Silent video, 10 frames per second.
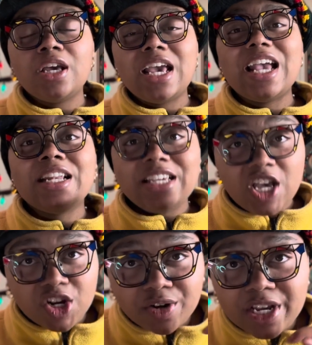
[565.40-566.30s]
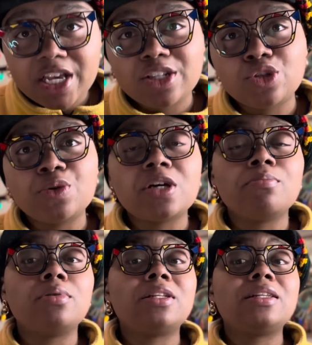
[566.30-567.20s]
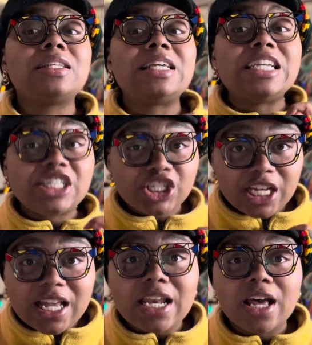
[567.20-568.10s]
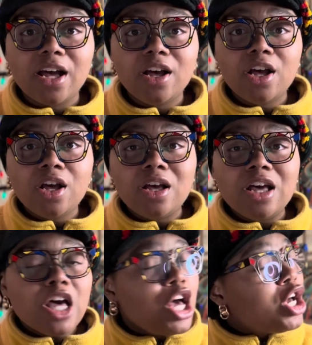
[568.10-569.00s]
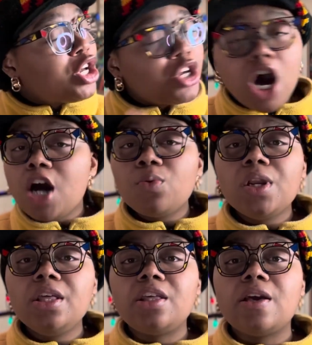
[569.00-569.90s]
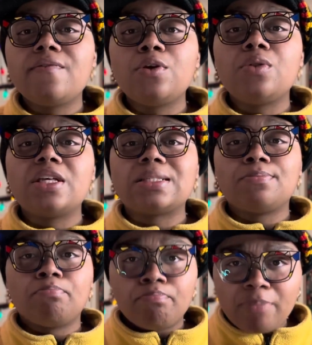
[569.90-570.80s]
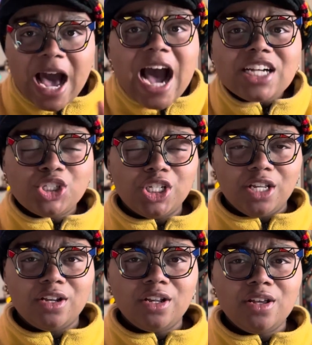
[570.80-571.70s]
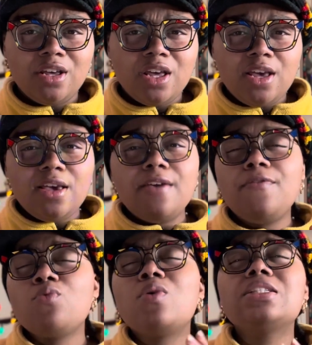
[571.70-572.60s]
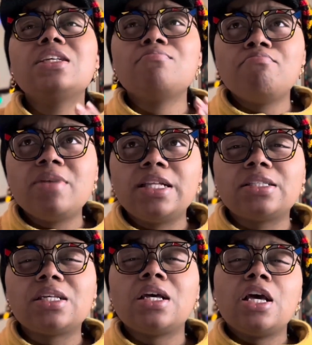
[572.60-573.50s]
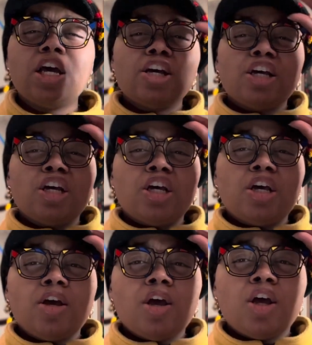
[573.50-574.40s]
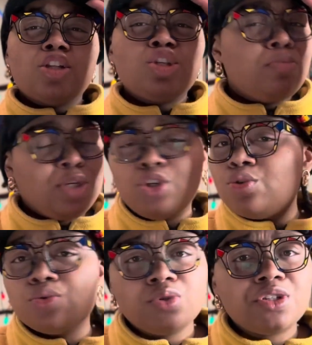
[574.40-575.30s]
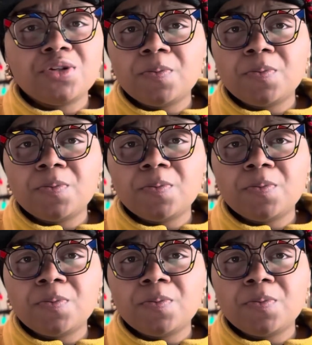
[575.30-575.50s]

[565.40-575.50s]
and carry it to completion. God wouldn't give you this passion if it wasn't meant to be used.